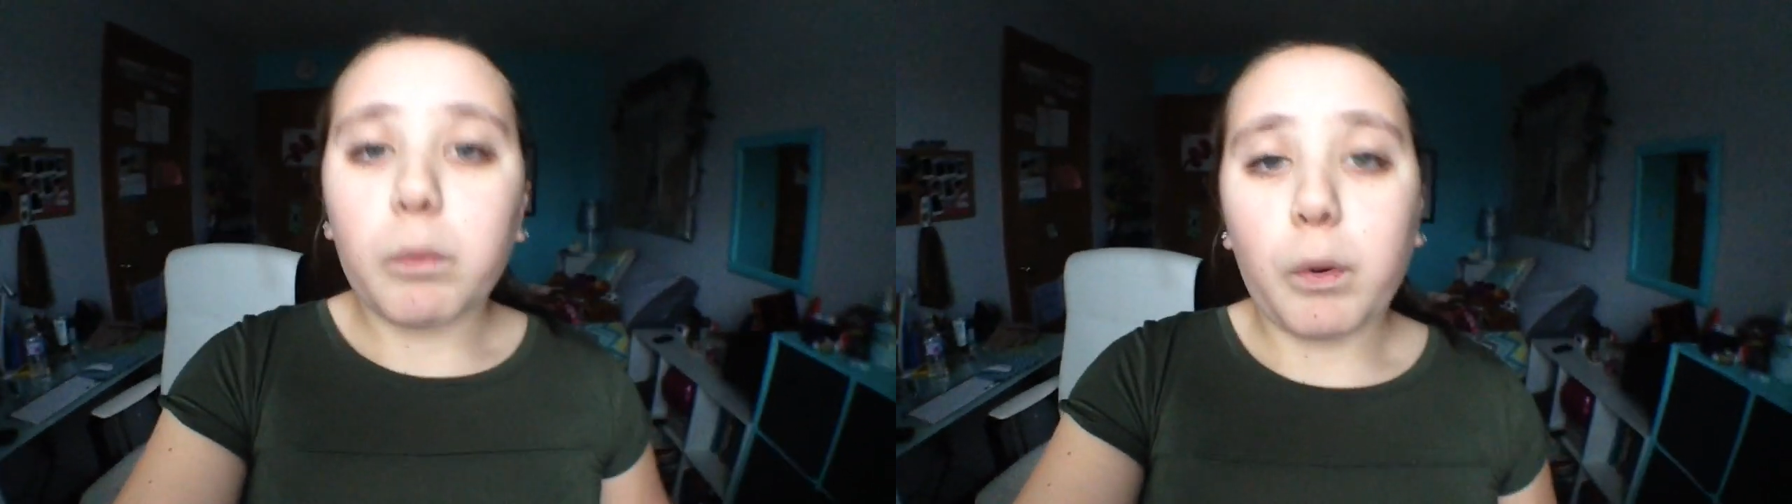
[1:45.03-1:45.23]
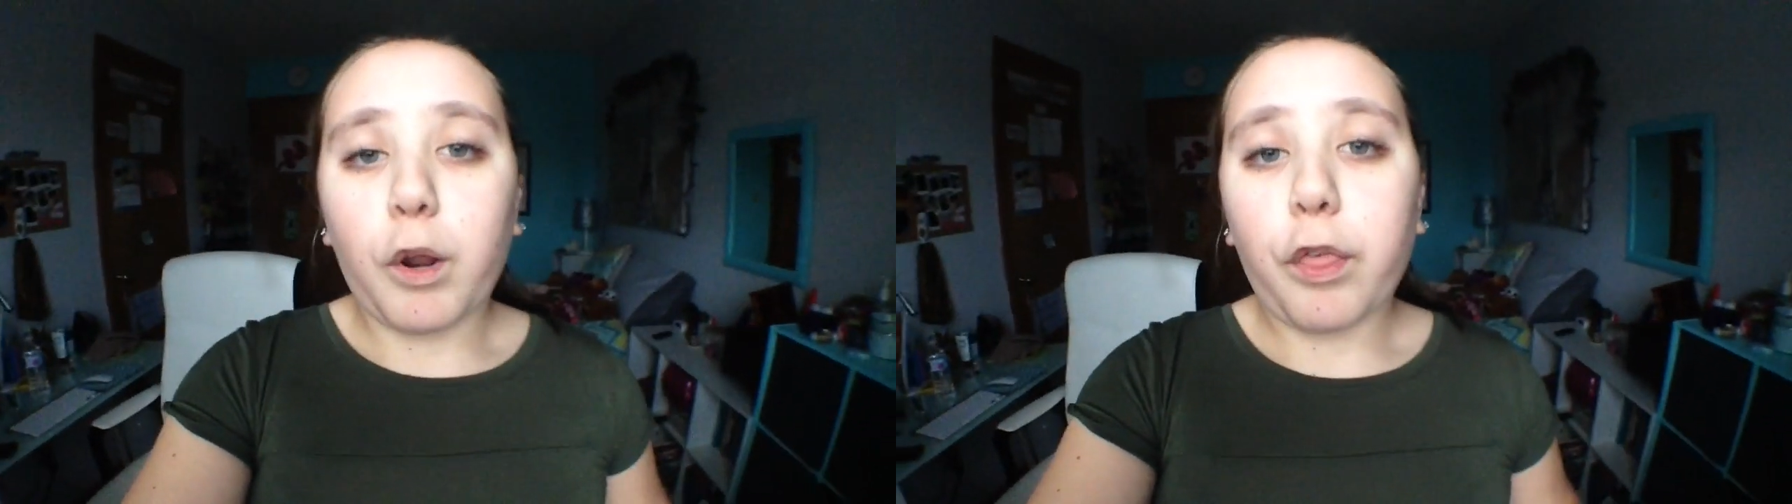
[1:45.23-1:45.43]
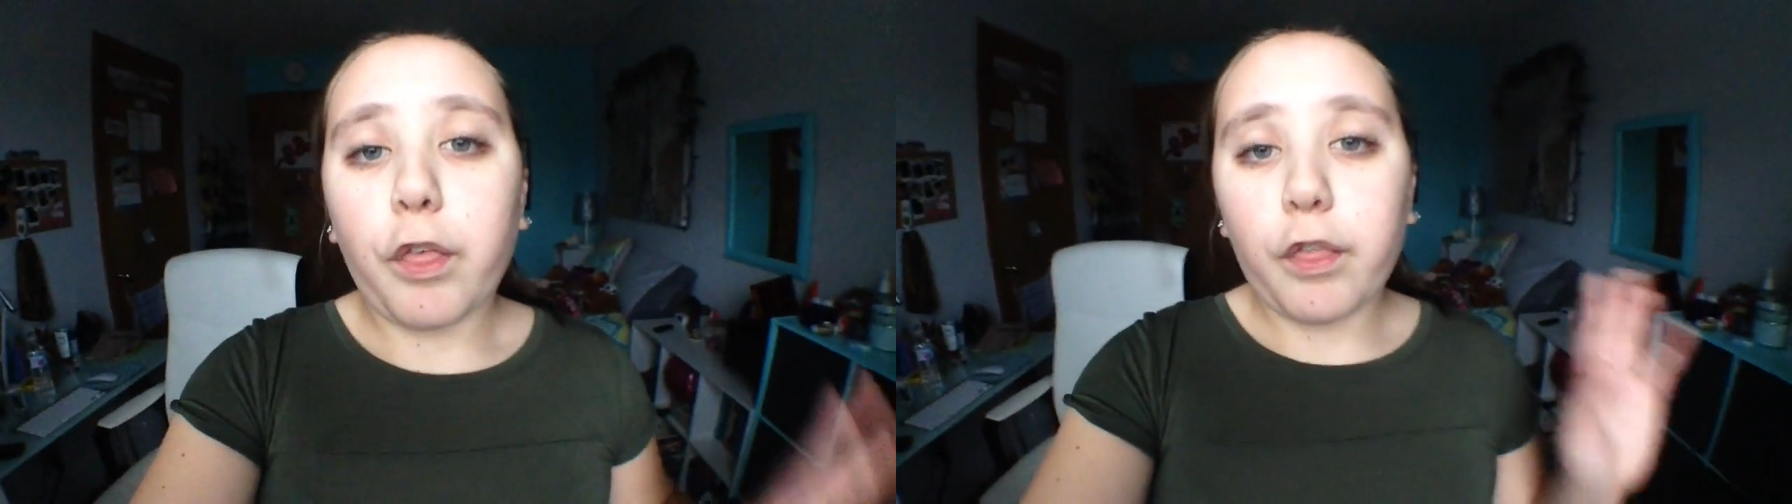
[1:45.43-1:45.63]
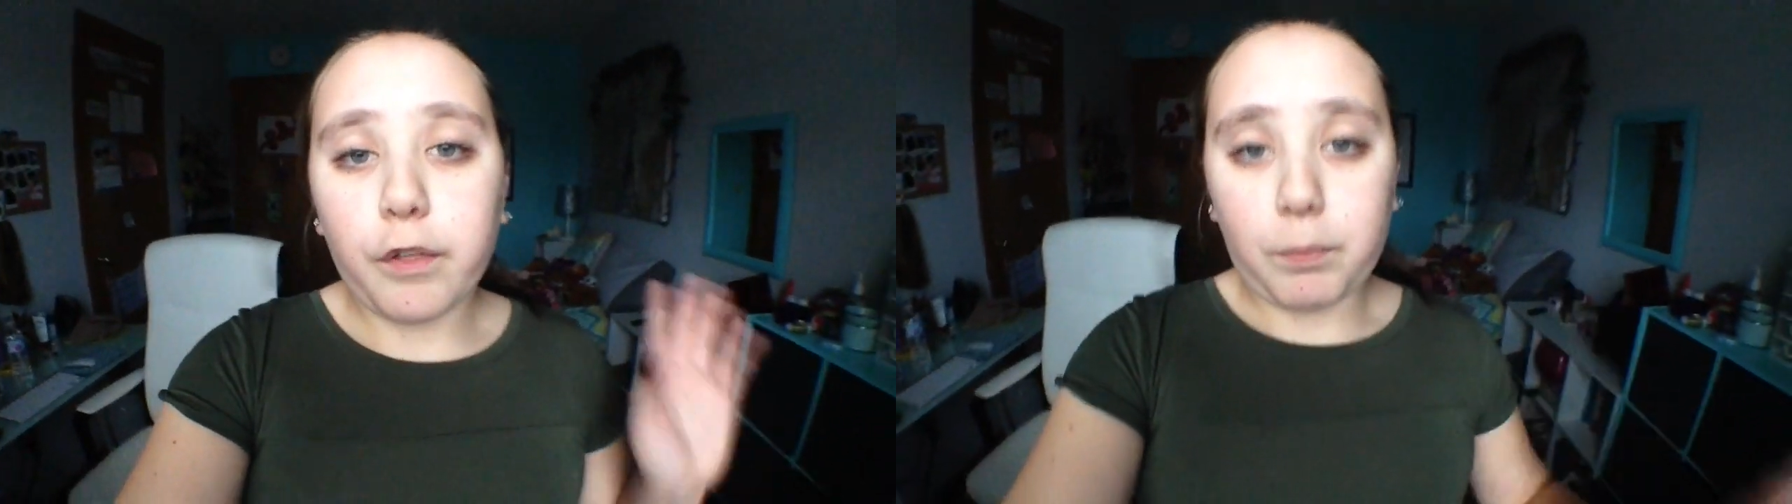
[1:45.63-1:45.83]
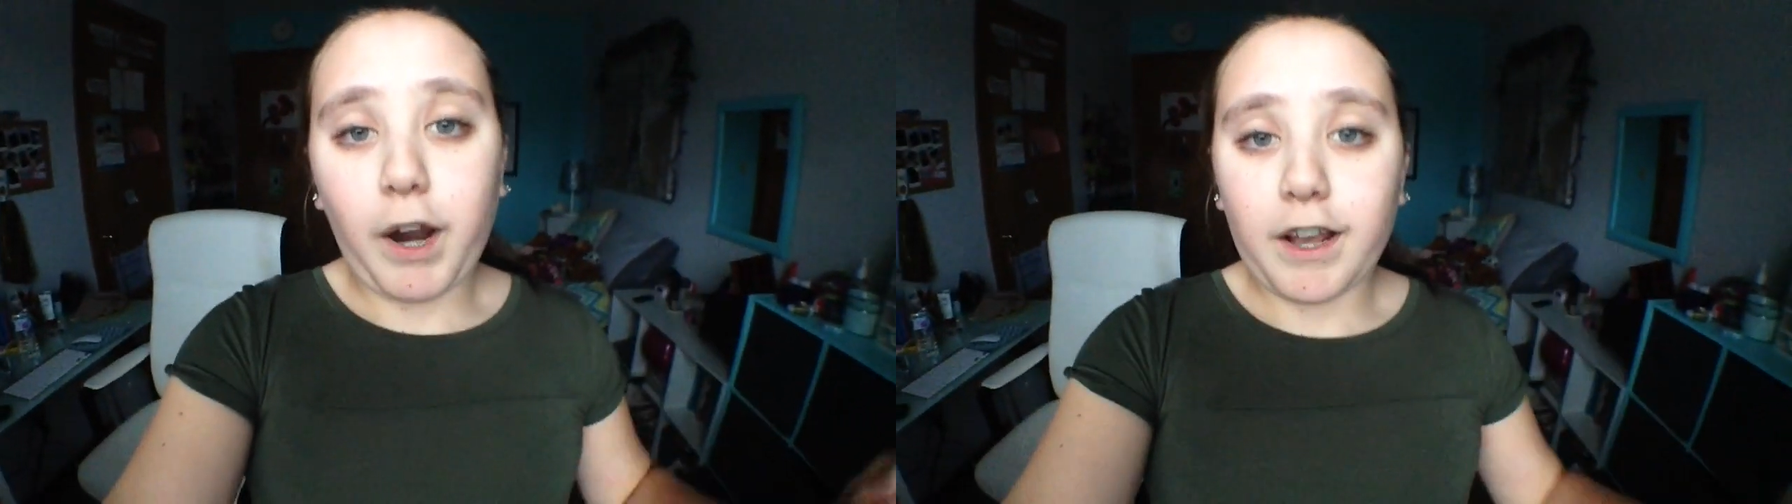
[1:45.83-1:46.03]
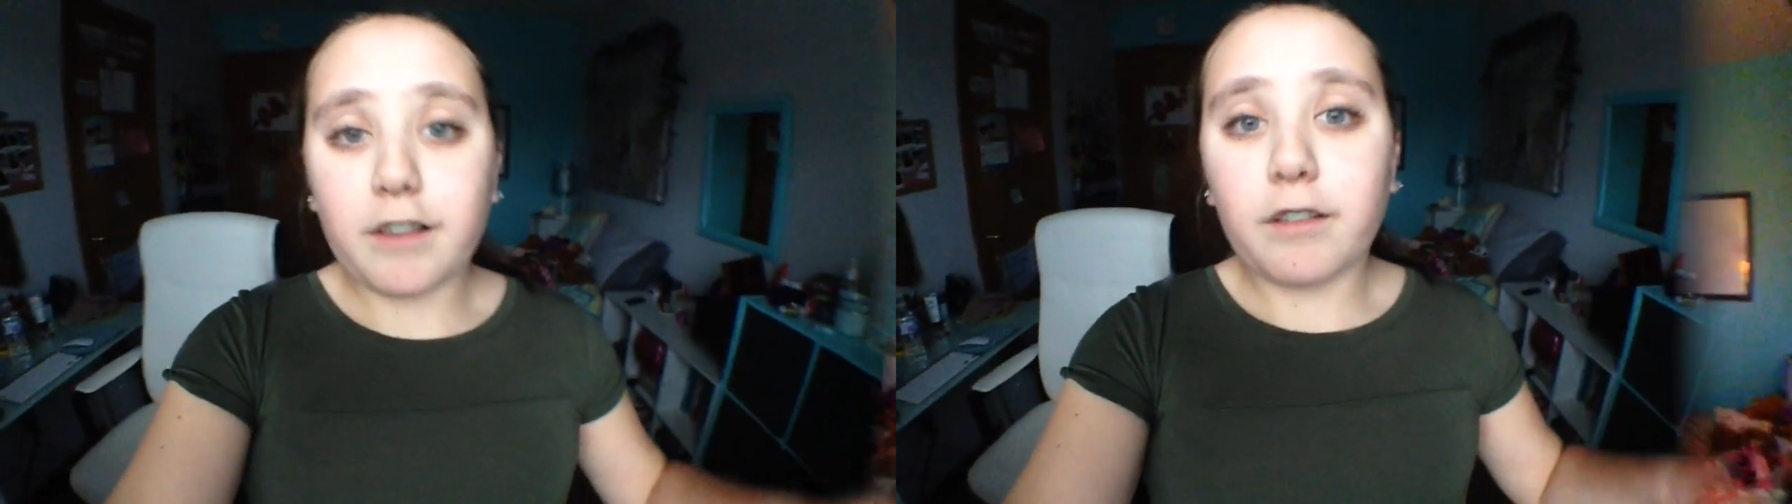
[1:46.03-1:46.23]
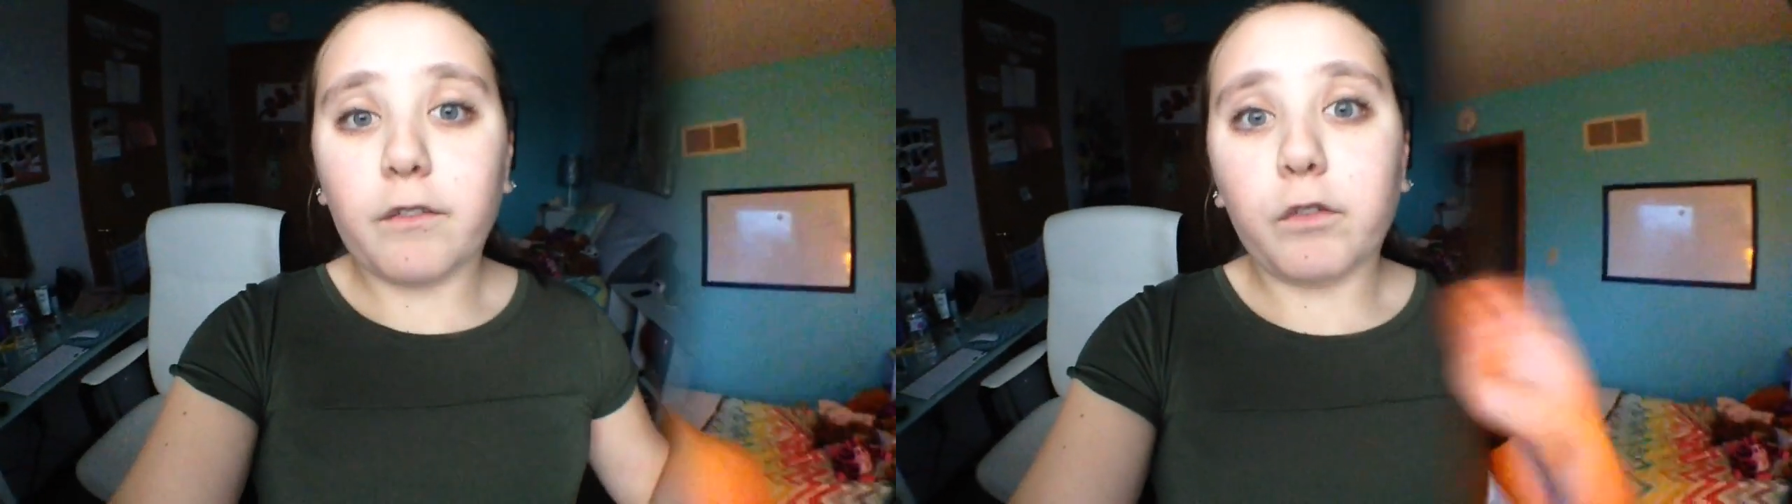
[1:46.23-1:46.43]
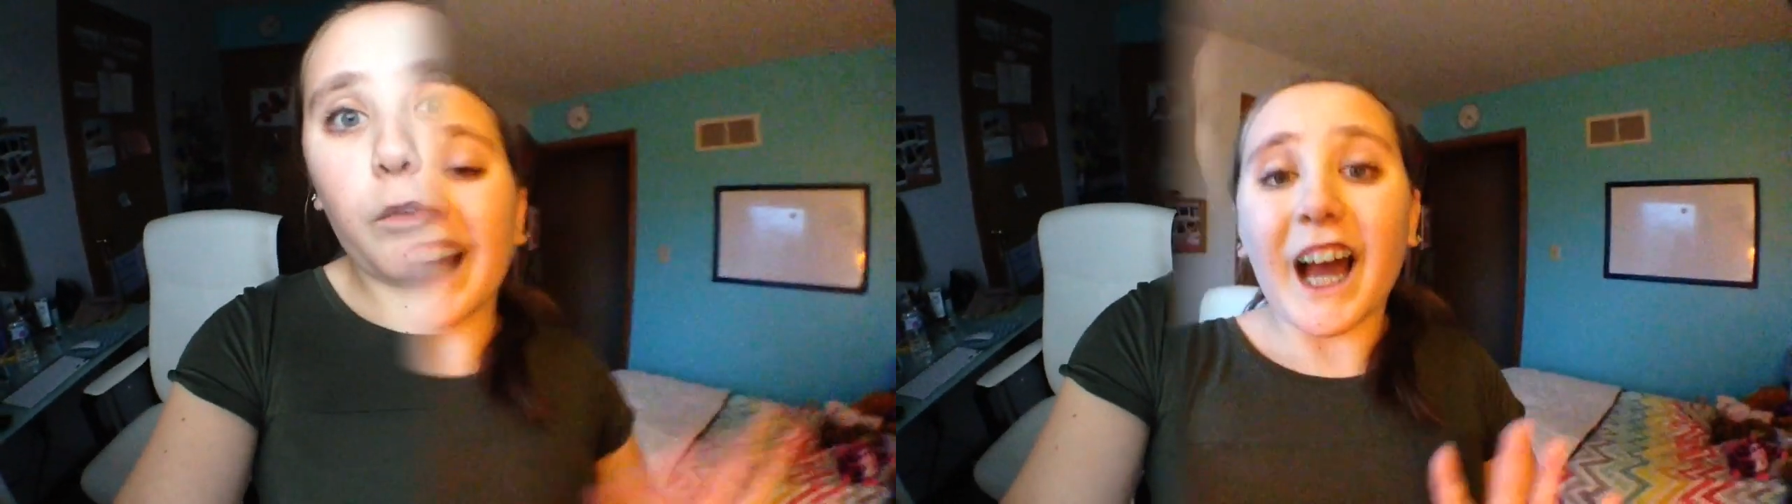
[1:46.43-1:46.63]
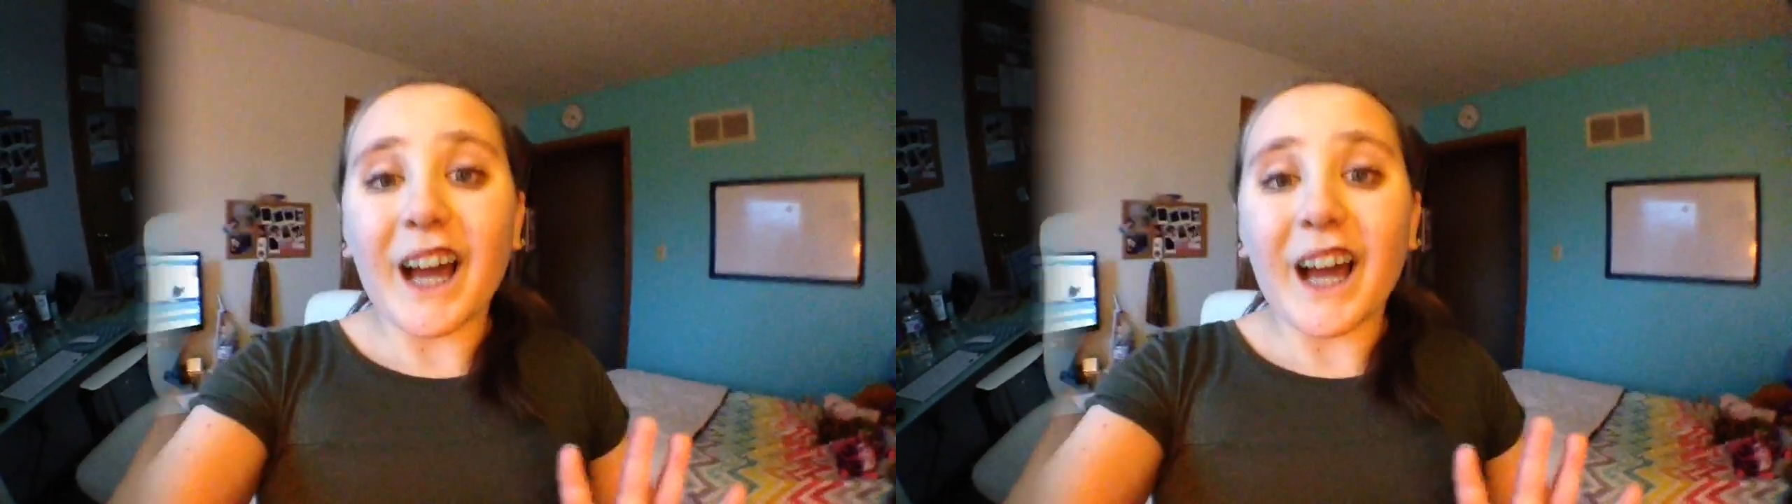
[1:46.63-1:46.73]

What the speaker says: worth the price for me.